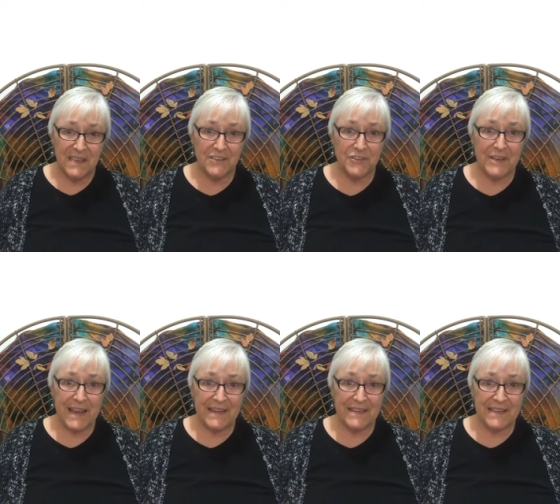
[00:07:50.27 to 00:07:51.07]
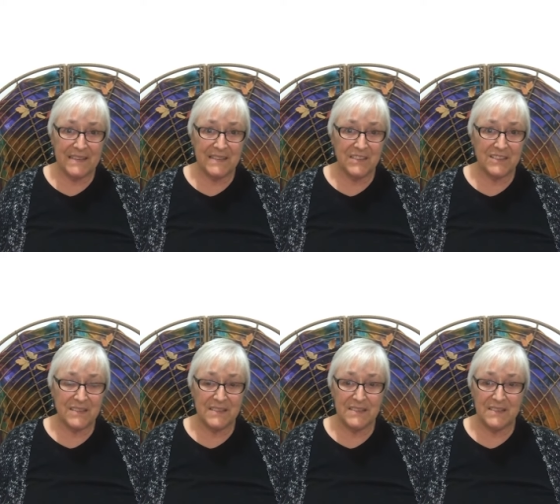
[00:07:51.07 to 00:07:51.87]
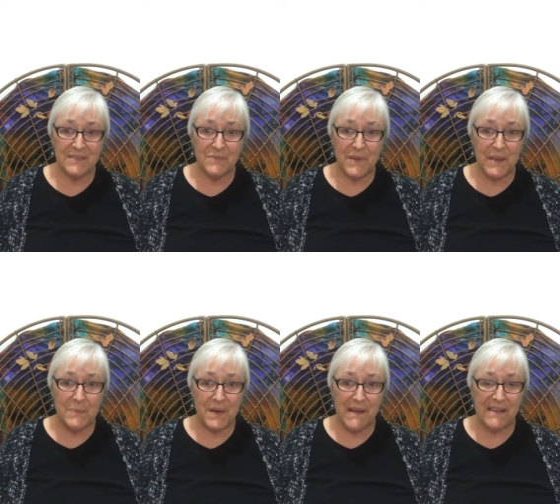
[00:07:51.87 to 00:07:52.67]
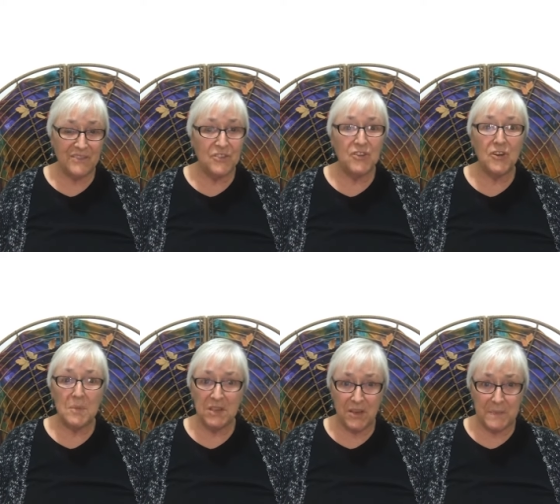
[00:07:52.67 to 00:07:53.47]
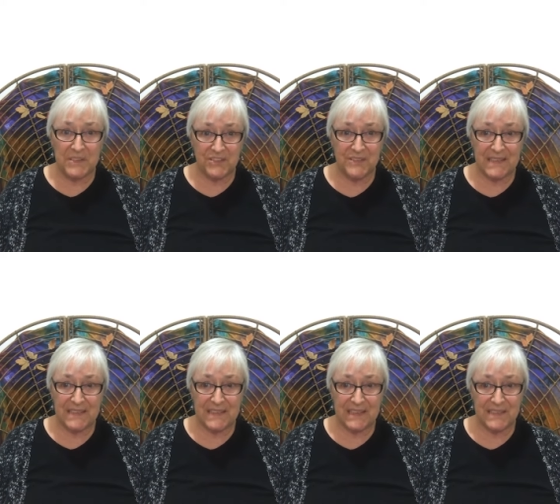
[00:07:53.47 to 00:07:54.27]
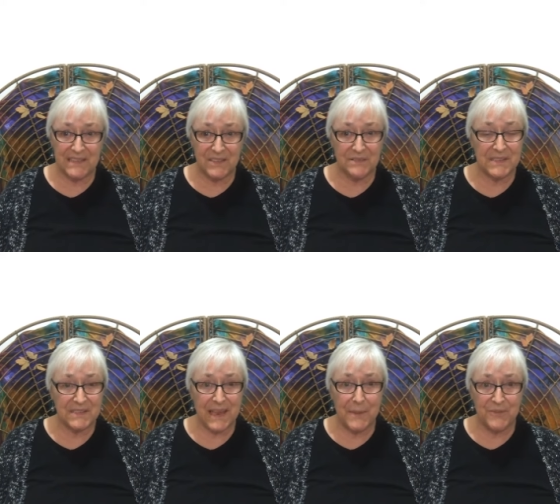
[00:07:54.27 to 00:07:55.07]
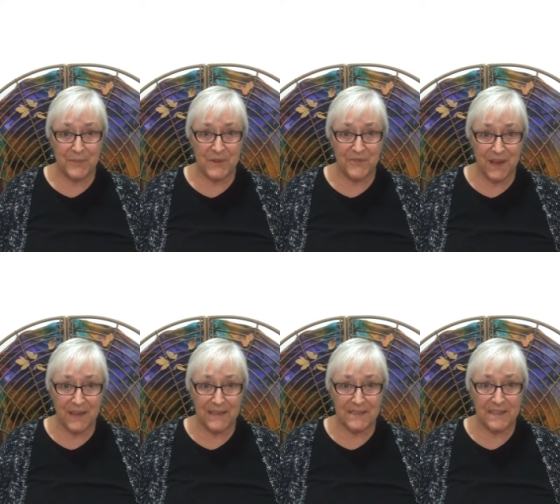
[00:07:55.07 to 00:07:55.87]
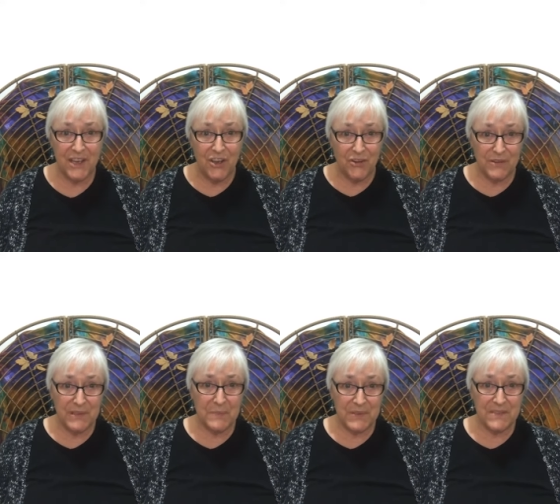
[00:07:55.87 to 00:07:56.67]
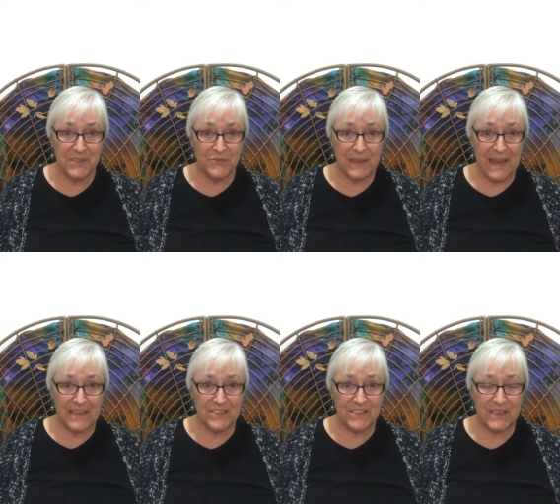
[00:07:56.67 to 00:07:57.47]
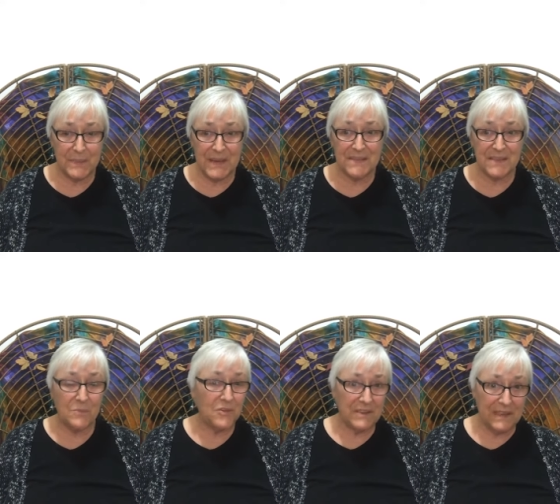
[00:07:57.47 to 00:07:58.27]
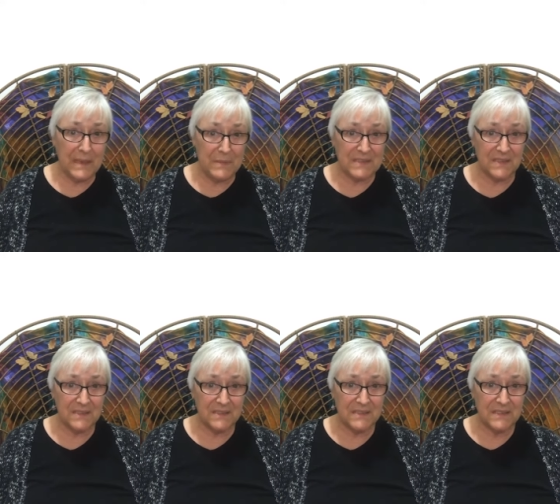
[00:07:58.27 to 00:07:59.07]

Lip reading: have created conditions whereby normal opportunities to escape from a violent or an abusive relationship are somewhat limited.